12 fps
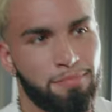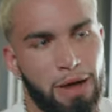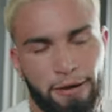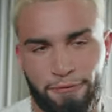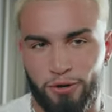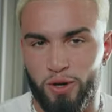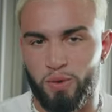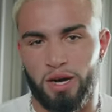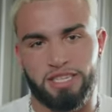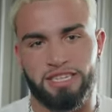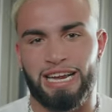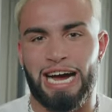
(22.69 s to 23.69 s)
My food
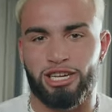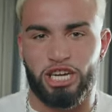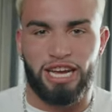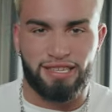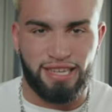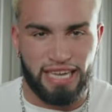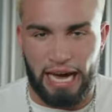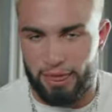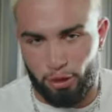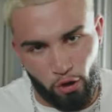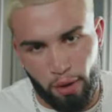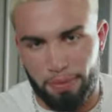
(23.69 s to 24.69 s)
wasn't digesting. I
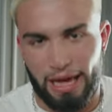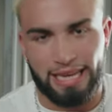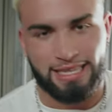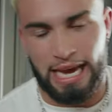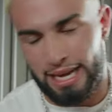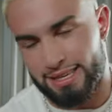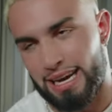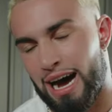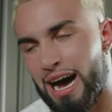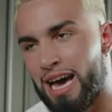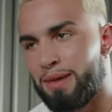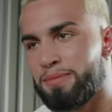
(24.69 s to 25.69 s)
threw up like 10
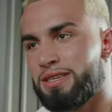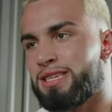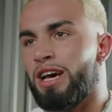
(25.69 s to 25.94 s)
times.